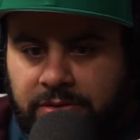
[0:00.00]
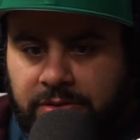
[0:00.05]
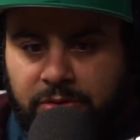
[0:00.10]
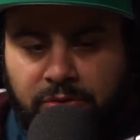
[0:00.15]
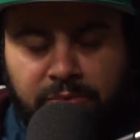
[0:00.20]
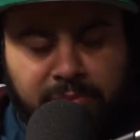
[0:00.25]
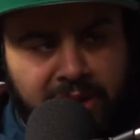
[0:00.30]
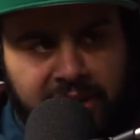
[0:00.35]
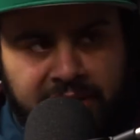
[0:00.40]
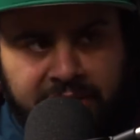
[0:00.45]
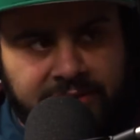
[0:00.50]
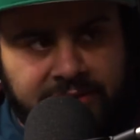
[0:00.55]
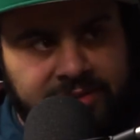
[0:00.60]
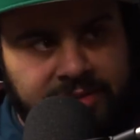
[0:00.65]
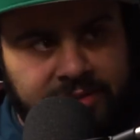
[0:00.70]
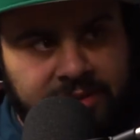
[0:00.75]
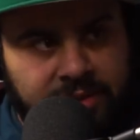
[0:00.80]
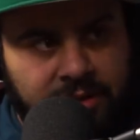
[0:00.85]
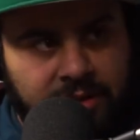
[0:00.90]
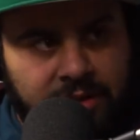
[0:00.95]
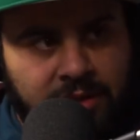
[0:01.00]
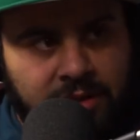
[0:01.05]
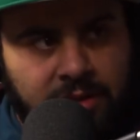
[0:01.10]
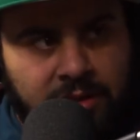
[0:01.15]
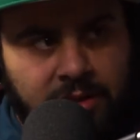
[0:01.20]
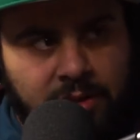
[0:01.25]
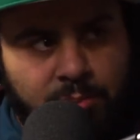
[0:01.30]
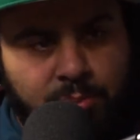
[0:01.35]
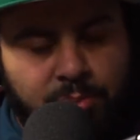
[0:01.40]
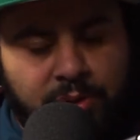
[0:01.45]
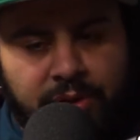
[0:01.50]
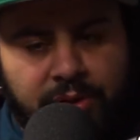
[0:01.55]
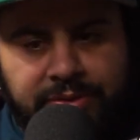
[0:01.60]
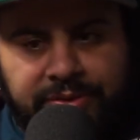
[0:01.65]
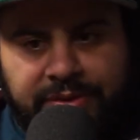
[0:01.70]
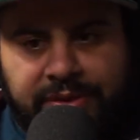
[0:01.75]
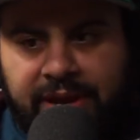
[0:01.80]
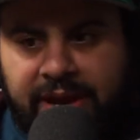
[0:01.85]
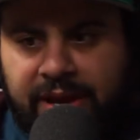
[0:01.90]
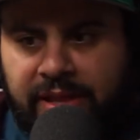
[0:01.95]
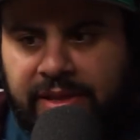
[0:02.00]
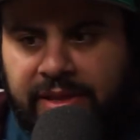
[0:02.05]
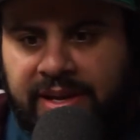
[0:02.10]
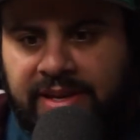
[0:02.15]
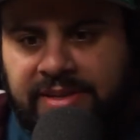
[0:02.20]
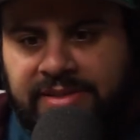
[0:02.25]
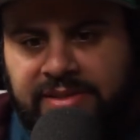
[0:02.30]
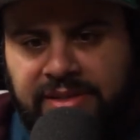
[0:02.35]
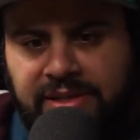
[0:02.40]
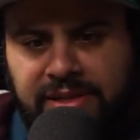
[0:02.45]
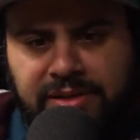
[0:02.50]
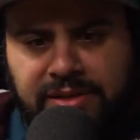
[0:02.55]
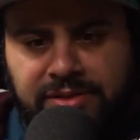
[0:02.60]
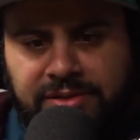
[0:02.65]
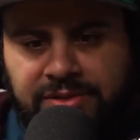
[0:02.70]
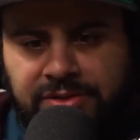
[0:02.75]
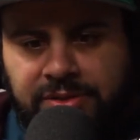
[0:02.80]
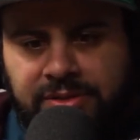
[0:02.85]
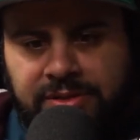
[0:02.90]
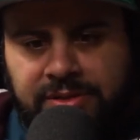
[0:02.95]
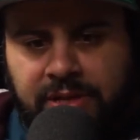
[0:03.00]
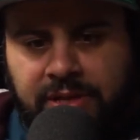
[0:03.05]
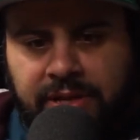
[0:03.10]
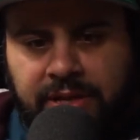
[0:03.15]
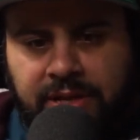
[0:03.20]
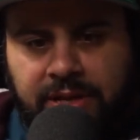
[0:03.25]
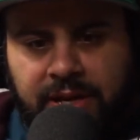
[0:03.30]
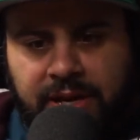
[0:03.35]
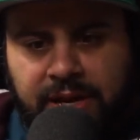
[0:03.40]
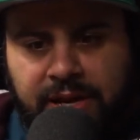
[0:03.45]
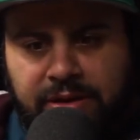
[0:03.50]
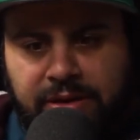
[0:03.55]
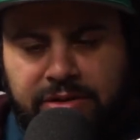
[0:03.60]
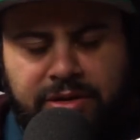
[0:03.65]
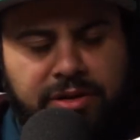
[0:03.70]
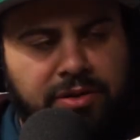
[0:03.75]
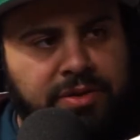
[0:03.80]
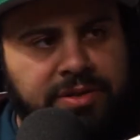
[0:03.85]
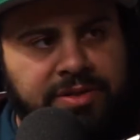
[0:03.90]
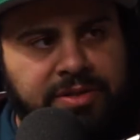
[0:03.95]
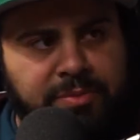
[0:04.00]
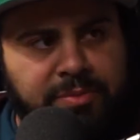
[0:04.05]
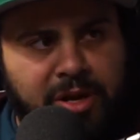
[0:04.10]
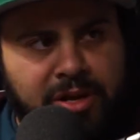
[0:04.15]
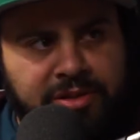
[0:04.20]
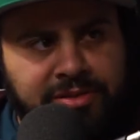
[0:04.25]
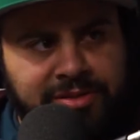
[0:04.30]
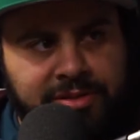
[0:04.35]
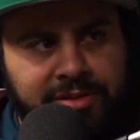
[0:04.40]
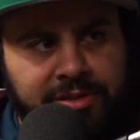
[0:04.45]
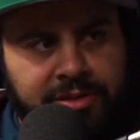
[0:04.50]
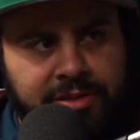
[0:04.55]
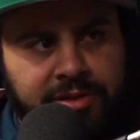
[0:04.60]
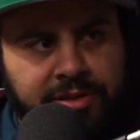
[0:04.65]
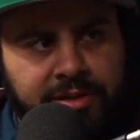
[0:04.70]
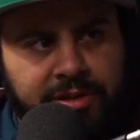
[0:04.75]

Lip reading: doing mics. But the LA scene is just like, I don't know, it's a monster.